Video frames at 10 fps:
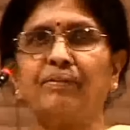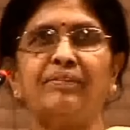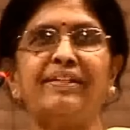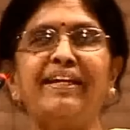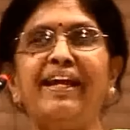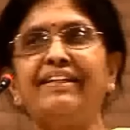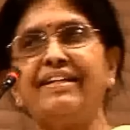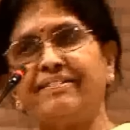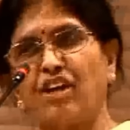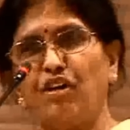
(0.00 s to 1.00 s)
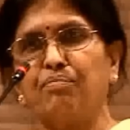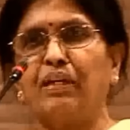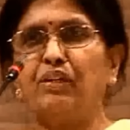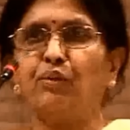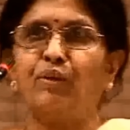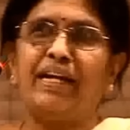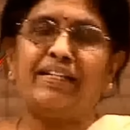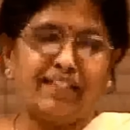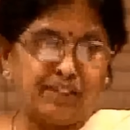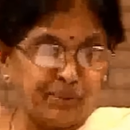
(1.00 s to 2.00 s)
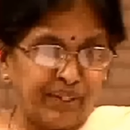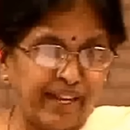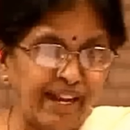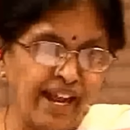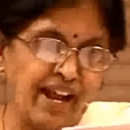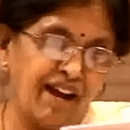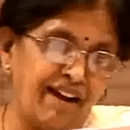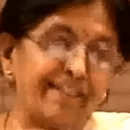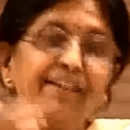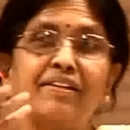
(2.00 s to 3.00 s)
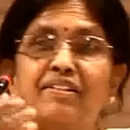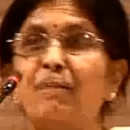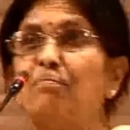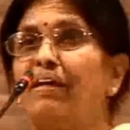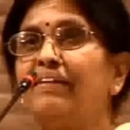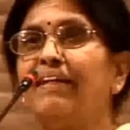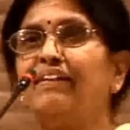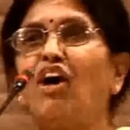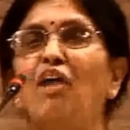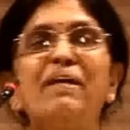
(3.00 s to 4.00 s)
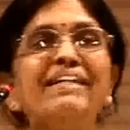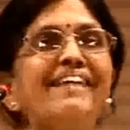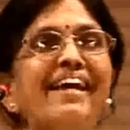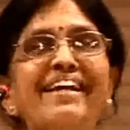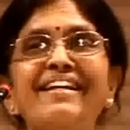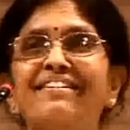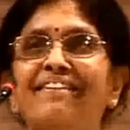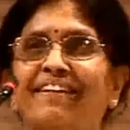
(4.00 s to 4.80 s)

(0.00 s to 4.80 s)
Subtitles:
singing this song Mandole Tandole, or some Tom and Jerry is